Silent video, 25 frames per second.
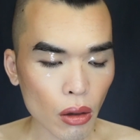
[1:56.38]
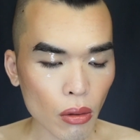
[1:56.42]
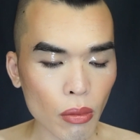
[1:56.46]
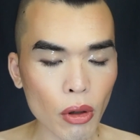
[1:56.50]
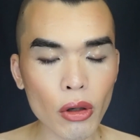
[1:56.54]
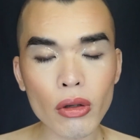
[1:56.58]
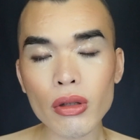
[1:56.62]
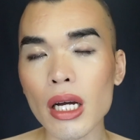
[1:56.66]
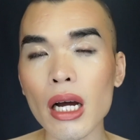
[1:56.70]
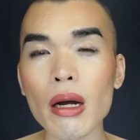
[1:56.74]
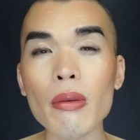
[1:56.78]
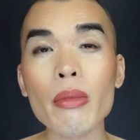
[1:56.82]

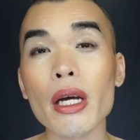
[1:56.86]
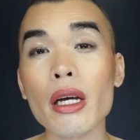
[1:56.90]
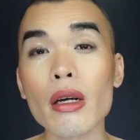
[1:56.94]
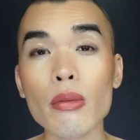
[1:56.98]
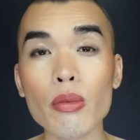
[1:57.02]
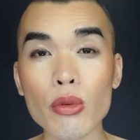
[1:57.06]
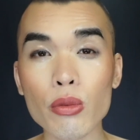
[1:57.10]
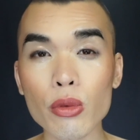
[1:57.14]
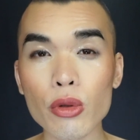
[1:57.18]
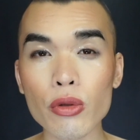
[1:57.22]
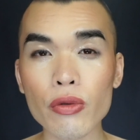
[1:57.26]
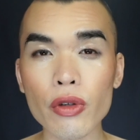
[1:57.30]
Most eye
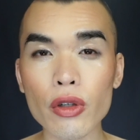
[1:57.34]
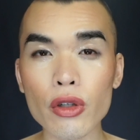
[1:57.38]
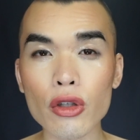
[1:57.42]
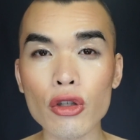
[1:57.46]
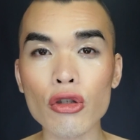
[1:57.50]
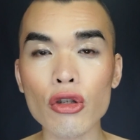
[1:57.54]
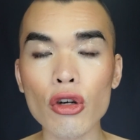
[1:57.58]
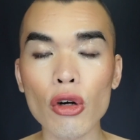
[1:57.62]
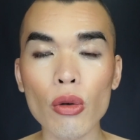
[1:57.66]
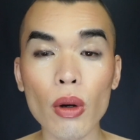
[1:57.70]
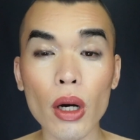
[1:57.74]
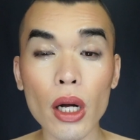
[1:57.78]
makeup removers,
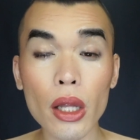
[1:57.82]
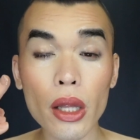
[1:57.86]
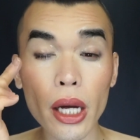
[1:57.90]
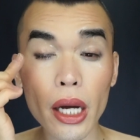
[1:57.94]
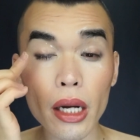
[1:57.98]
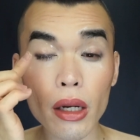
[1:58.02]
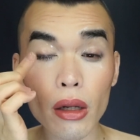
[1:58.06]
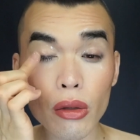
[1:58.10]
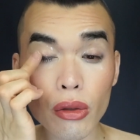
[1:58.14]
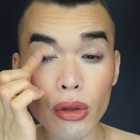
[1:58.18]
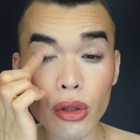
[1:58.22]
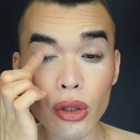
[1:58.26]
you don't want it
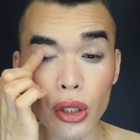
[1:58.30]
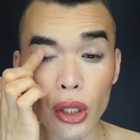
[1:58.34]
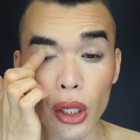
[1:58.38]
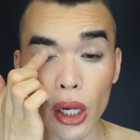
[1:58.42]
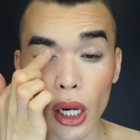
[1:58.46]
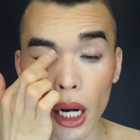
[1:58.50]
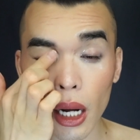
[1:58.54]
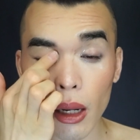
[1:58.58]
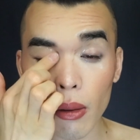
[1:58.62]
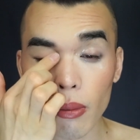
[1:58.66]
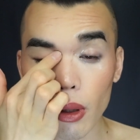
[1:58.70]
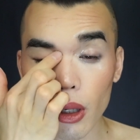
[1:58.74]
that close to
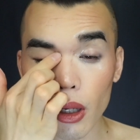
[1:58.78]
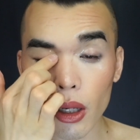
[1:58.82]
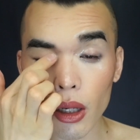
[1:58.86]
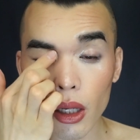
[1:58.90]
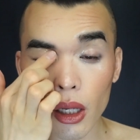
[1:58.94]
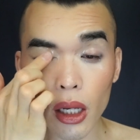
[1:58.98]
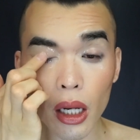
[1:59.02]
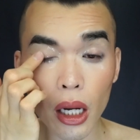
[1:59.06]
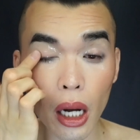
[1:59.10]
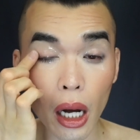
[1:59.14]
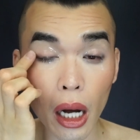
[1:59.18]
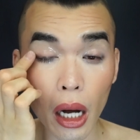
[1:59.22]
your
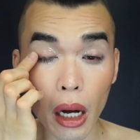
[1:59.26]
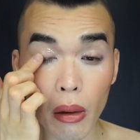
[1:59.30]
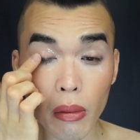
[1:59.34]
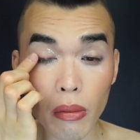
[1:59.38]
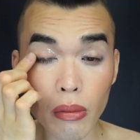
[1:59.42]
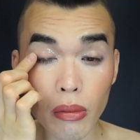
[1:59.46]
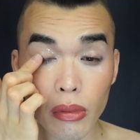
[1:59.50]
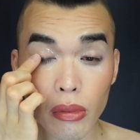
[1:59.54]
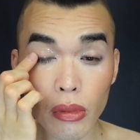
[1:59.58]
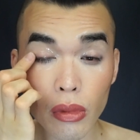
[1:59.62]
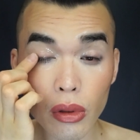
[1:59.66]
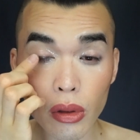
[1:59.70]
eyeball
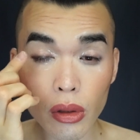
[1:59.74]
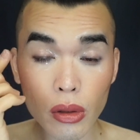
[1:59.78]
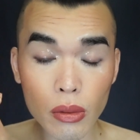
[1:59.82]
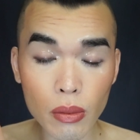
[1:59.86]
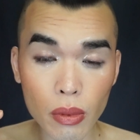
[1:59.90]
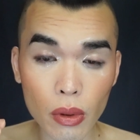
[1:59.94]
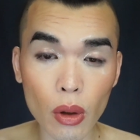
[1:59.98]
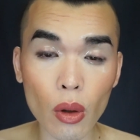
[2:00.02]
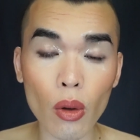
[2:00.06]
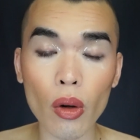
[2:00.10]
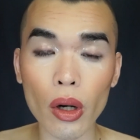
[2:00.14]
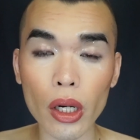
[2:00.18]

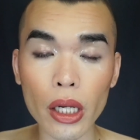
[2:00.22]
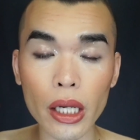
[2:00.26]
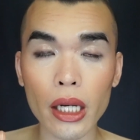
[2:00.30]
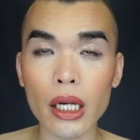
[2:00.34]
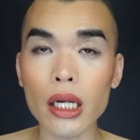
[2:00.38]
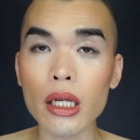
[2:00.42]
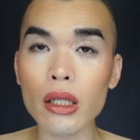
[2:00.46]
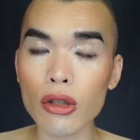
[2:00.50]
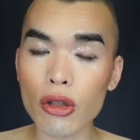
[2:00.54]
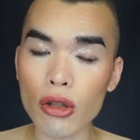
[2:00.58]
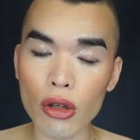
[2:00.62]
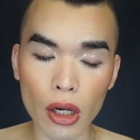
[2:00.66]
or
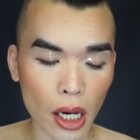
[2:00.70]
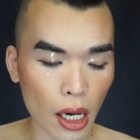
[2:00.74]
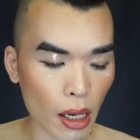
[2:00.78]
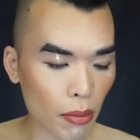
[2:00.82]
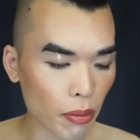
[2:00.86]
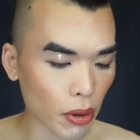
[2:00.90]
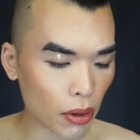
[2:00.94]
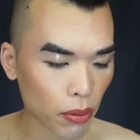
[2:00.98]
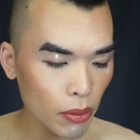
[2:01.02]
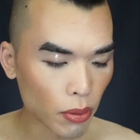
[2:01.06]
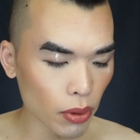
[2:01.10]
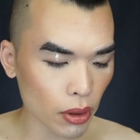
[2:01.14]
get into your eye,
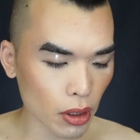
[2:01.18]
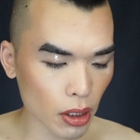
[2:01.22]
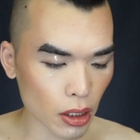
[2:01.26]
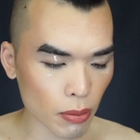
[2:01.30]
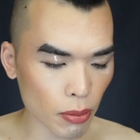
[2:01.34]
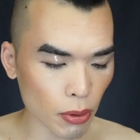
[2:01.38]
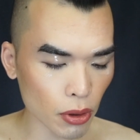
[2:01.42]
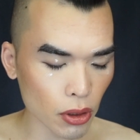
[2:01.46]
but with this